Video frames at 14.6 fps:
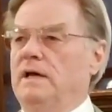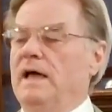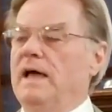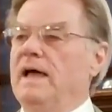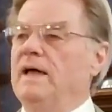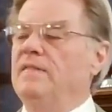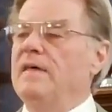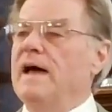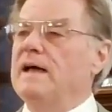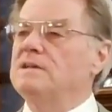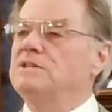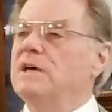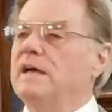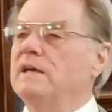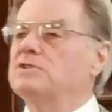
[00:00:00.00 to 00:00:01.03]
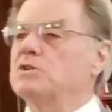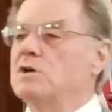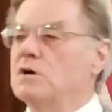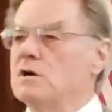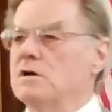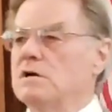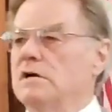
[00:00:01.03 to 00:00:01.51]
And that takes
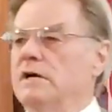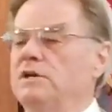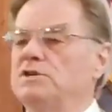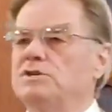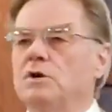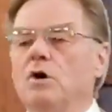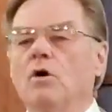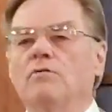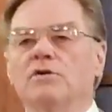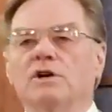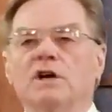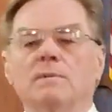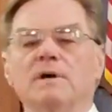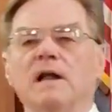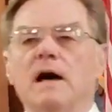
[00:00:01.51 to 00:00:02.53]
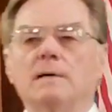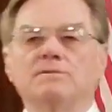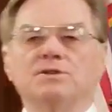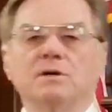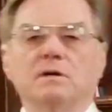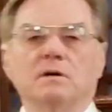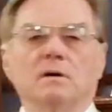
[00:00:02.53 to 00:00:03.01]
courage to overcome an
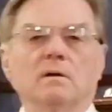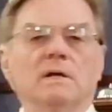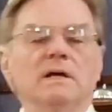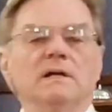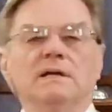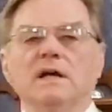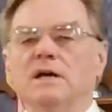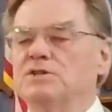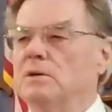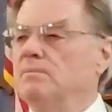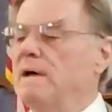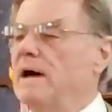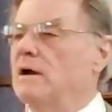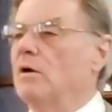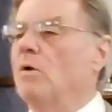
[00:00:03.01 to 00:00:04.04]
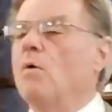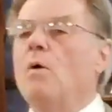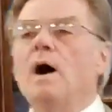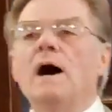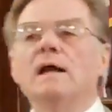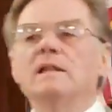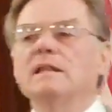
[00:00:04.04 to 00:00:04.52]
obstacle. Doesn't matter
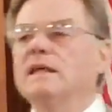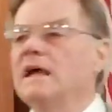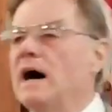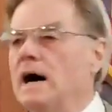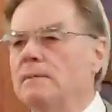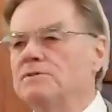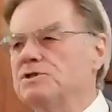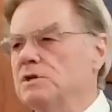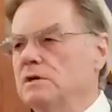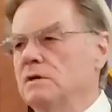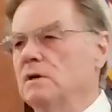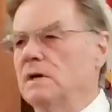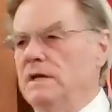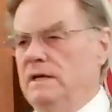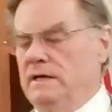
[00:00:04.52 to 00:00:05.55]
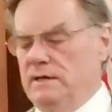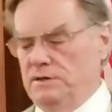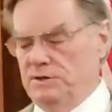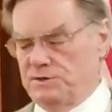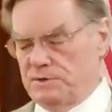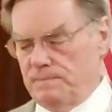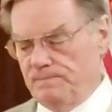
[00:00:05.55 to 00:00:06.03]
what the obstacle is.